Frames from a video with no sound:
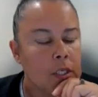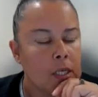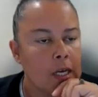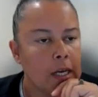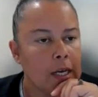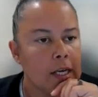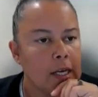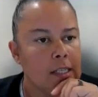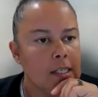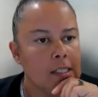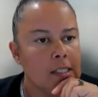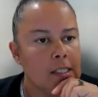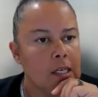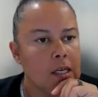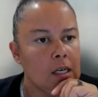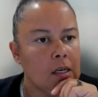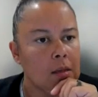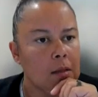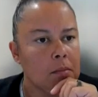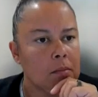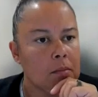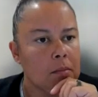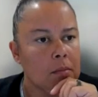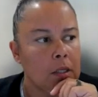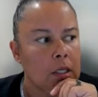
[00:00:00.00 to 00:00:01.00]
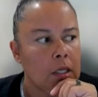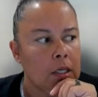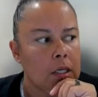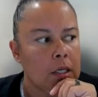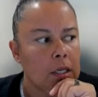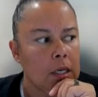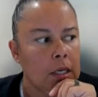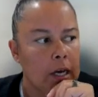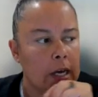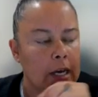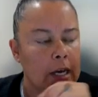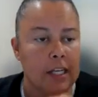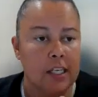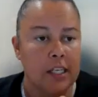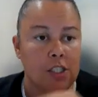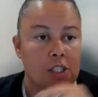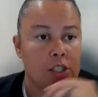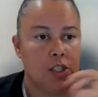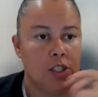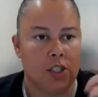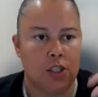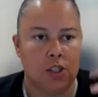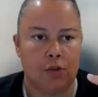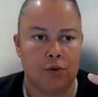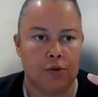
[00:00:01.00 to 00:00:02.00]
and it's
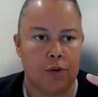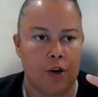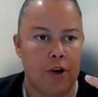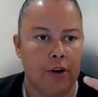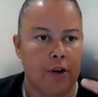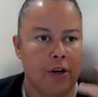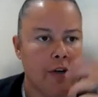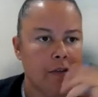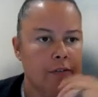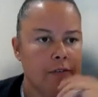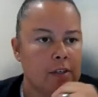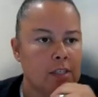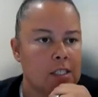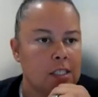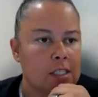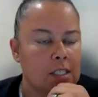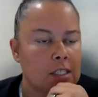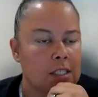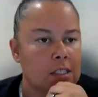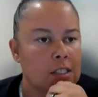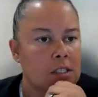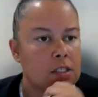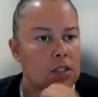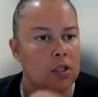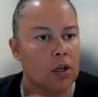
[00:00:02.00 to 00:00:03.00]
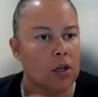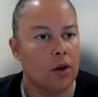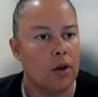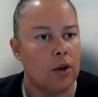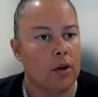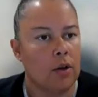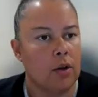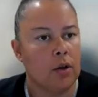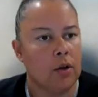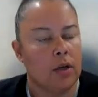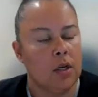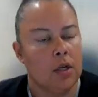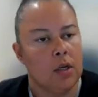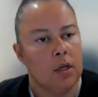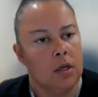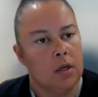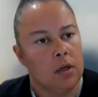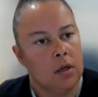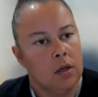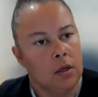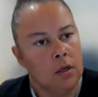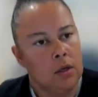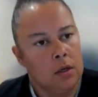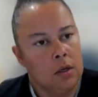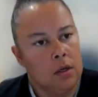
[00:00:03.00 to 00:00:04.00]
just grown ever since. So
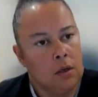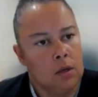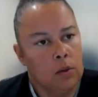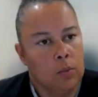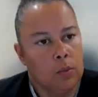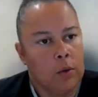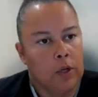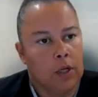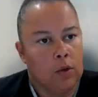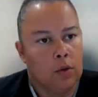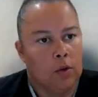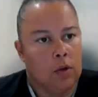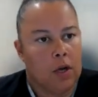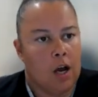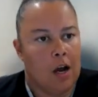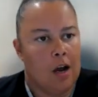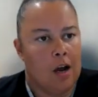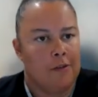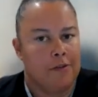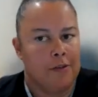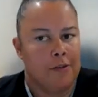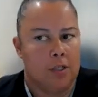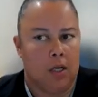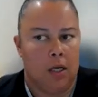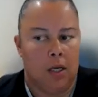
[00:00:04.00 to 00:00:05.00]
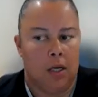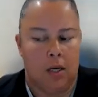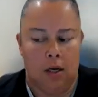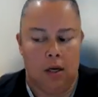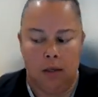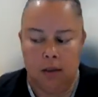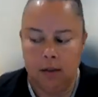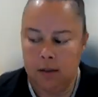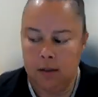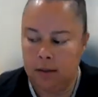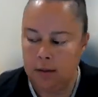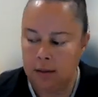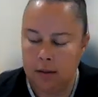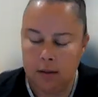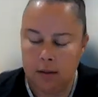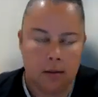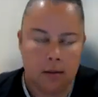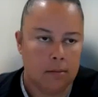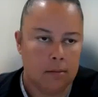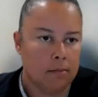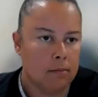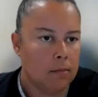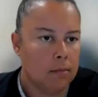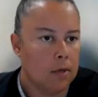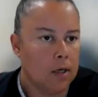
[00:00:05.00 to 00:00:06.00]
we look after,
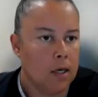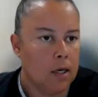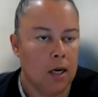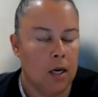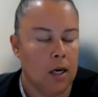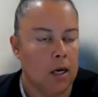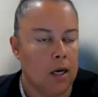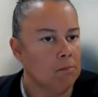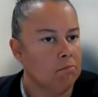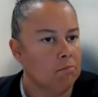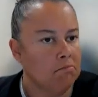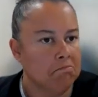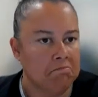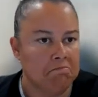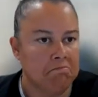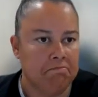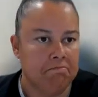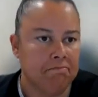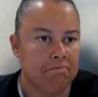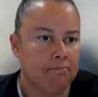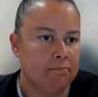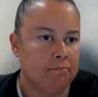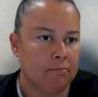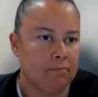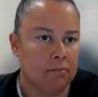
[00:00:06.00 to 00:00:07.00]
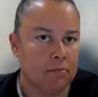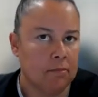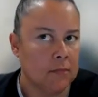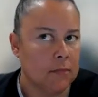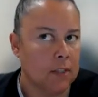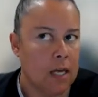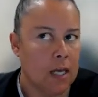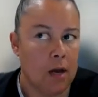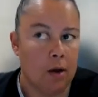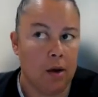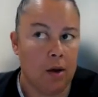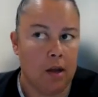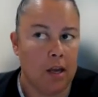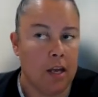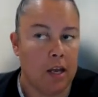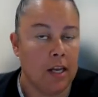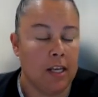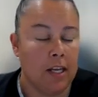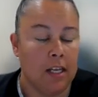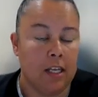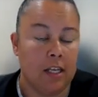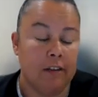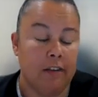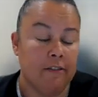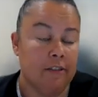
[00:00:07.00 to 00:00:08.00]
at
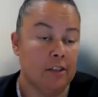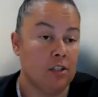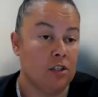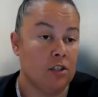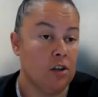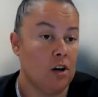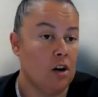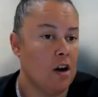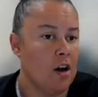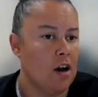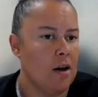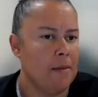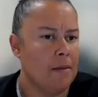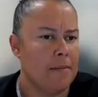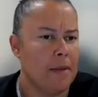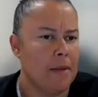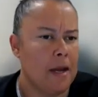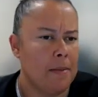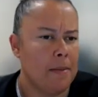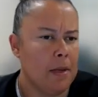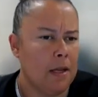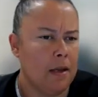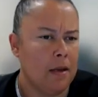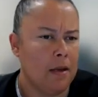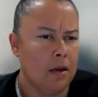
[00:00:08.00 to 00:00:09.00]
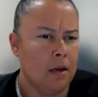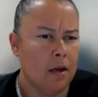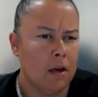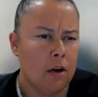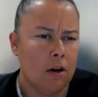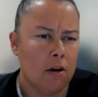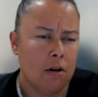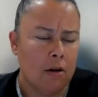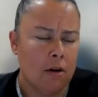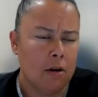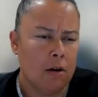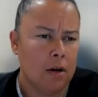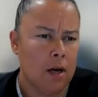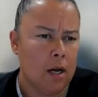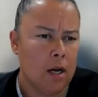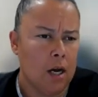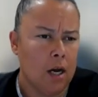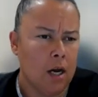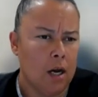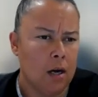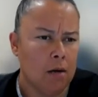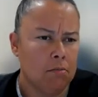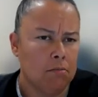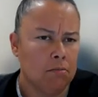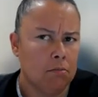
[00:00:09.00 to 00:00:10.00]
any given time, maybe
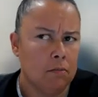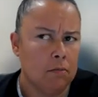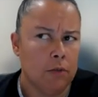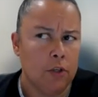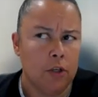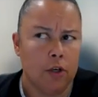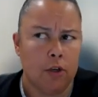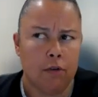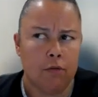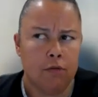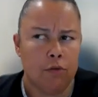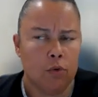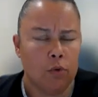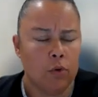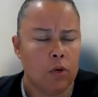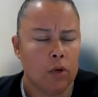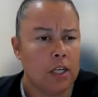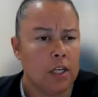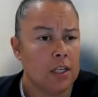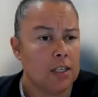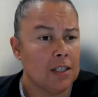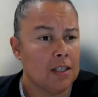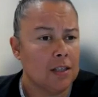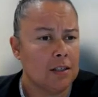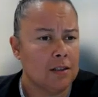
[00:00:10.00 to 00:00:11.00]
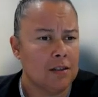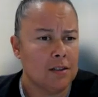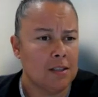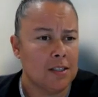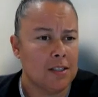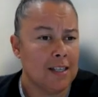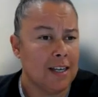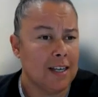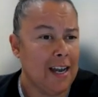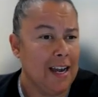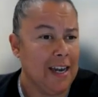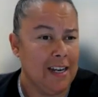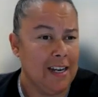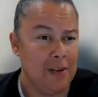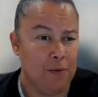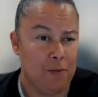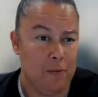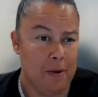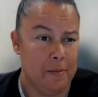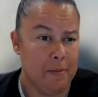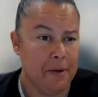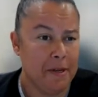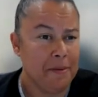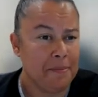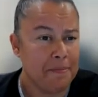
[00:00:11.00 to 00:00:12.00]
40 to 80
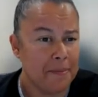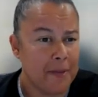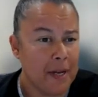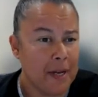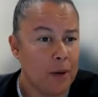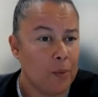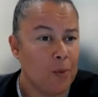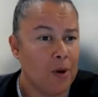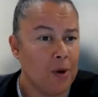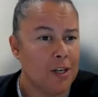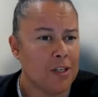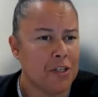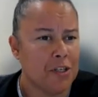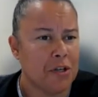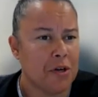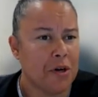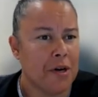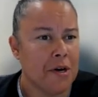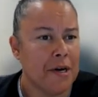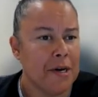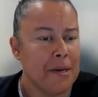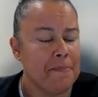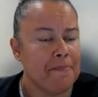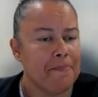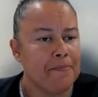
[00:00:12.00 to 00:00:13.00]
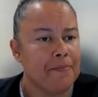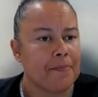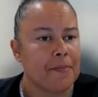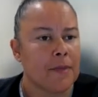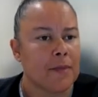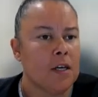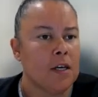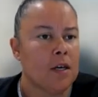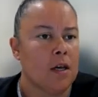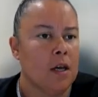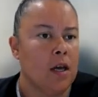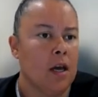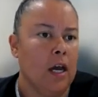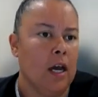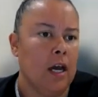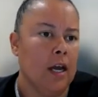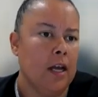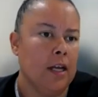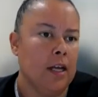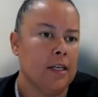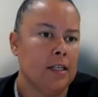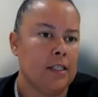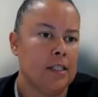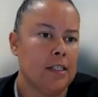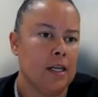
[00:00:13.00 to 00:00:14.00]
women at one time,
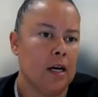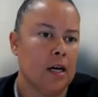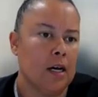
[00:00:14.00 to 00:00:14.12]
and